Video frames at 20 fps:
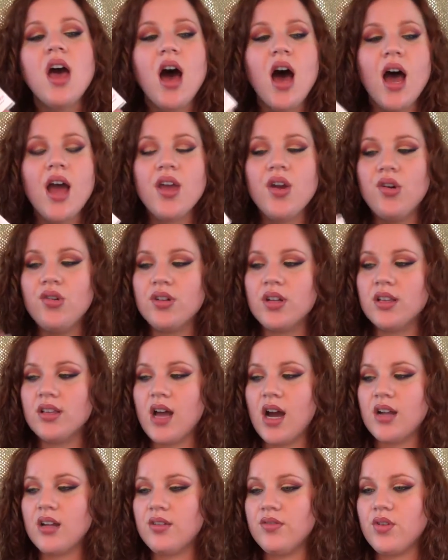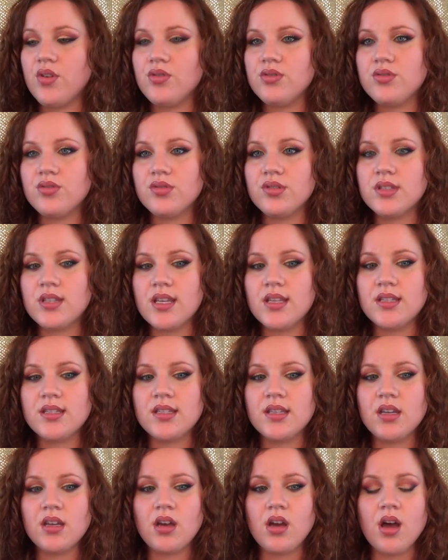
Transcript: I own a lot of Coastal Scents